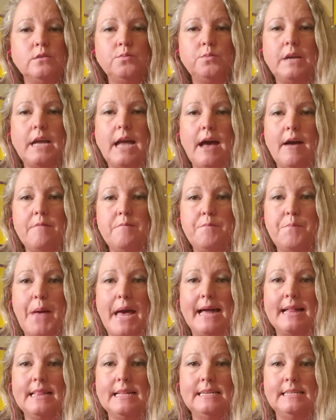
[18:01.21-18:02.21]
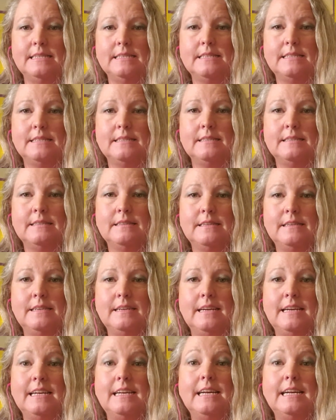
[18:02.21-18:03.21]
we have balance.
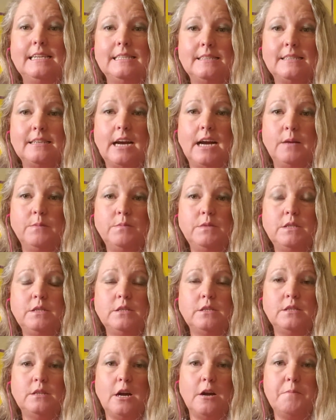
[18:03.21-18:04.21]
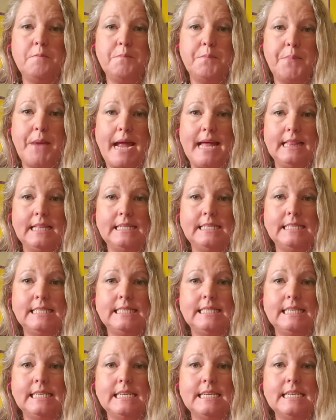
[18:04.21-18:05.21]
It's time to start
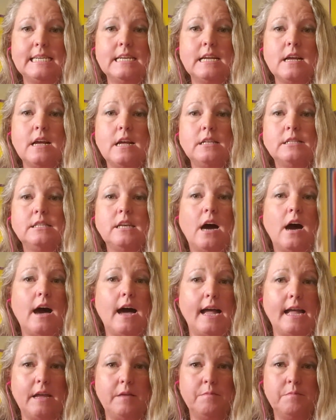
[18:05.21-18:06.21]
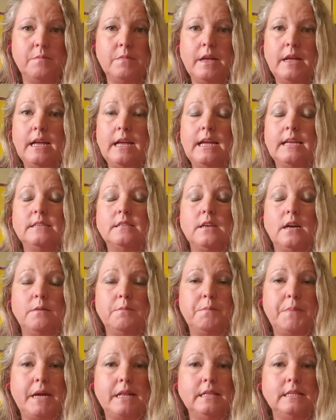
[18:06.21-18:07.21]
balancing time,
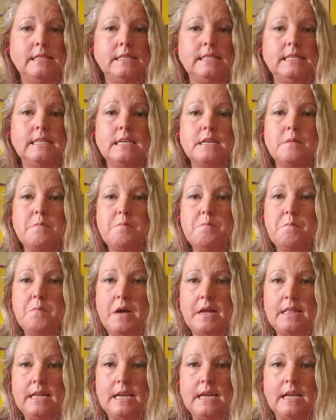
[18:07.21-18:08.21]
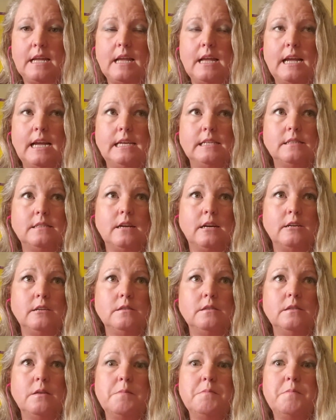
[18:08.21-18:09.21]
start balancing money, start
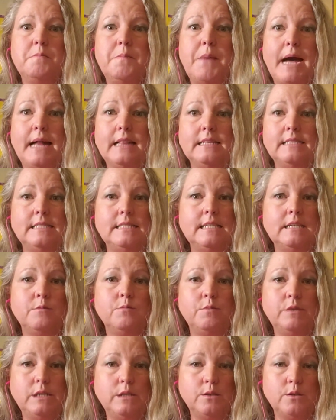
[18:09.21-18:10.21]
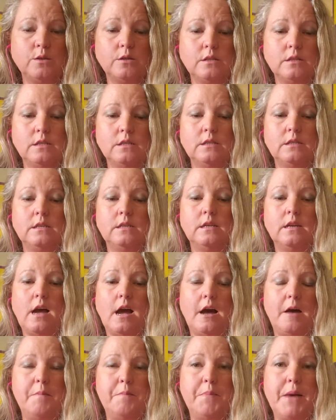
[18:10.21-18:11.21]
balancing resources.
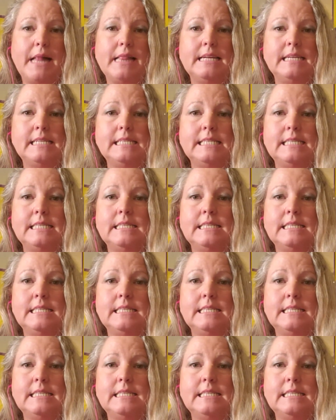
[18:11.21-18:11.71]
Balance